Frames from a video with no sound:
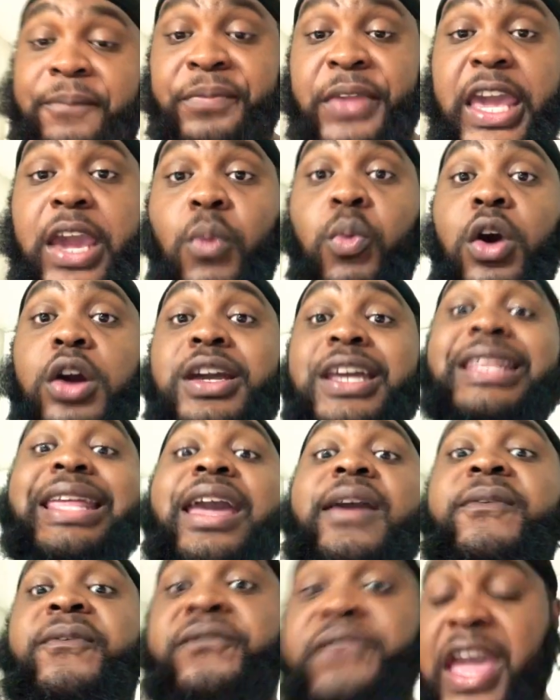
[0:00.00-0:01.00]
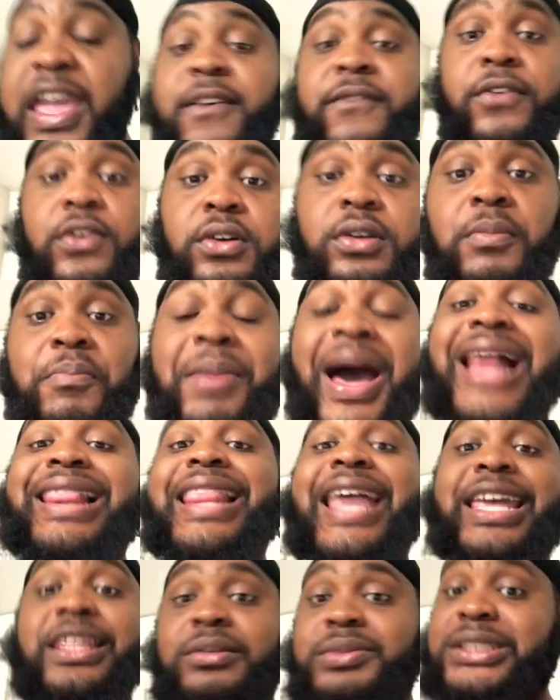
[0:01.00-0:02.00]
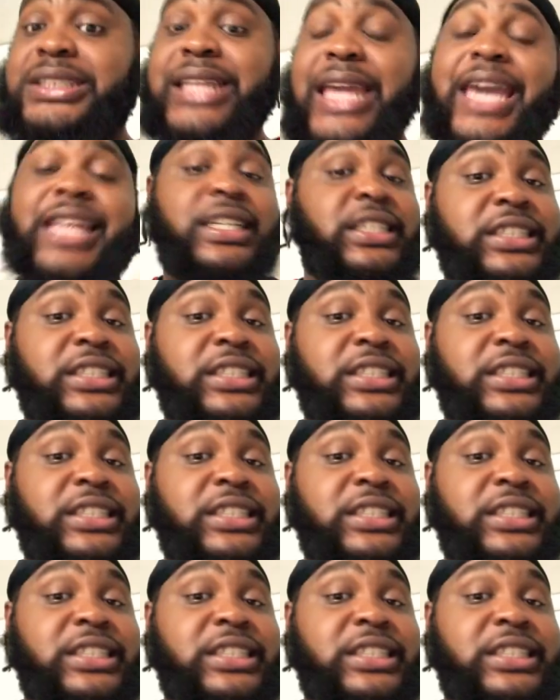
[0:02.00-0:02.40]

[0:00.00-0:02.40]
it worked in their favor by letting them stay in the